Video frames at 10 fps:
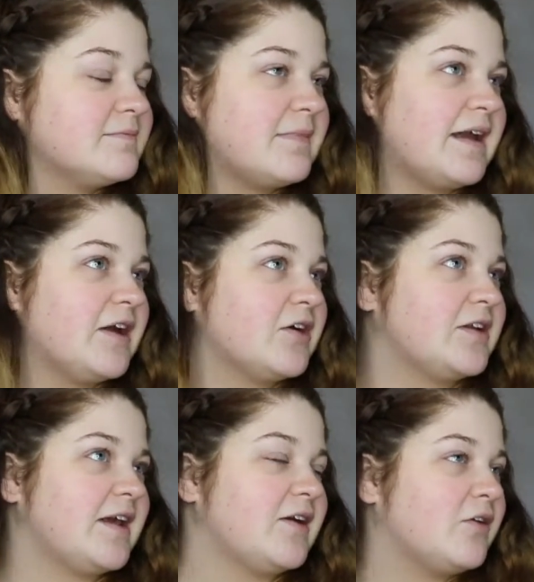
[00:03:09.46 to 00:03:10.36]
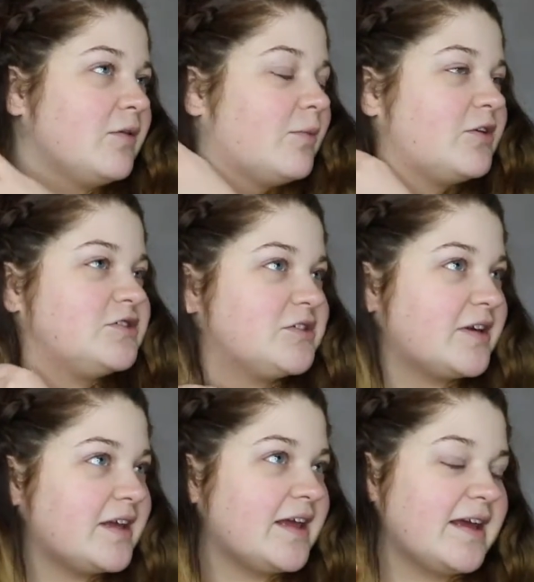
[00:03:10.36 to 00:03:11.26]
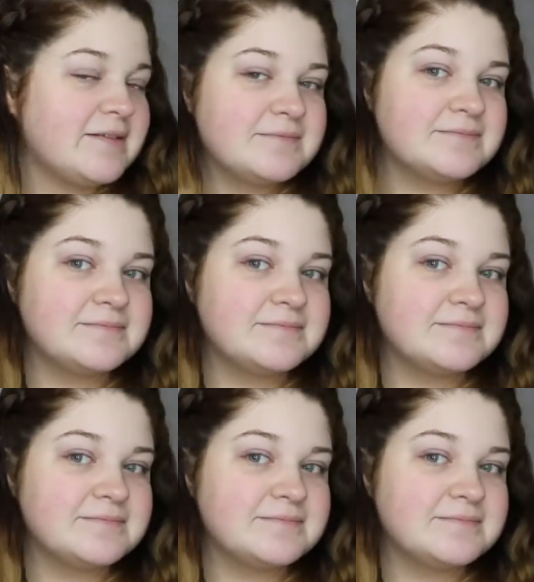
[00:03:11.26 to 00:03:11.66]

my hair can take all the moisture it can get.